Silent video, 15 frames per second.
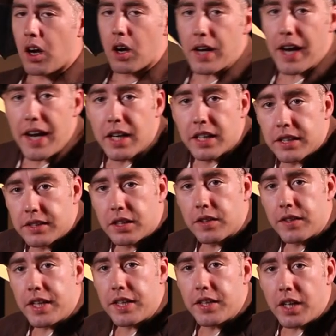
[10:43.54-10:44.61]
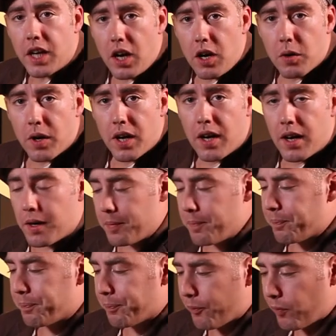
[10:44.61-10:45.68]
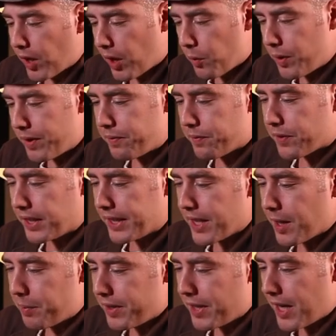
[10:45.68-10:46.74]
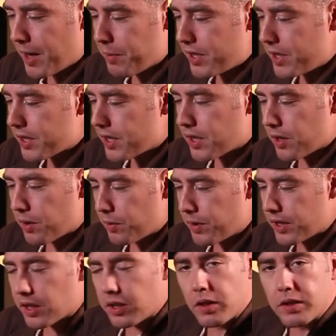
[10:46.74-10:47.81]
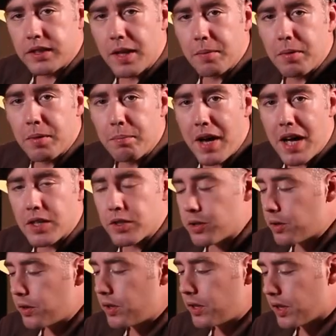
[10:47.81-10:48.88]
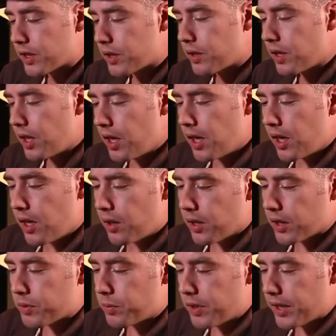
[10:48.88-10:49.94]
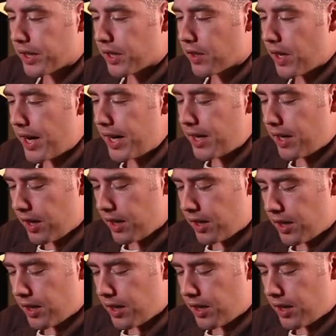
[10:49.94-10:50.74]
Okay, so there you go. We've cleaned up the image with the clone stamp and patch tool. It looks really great.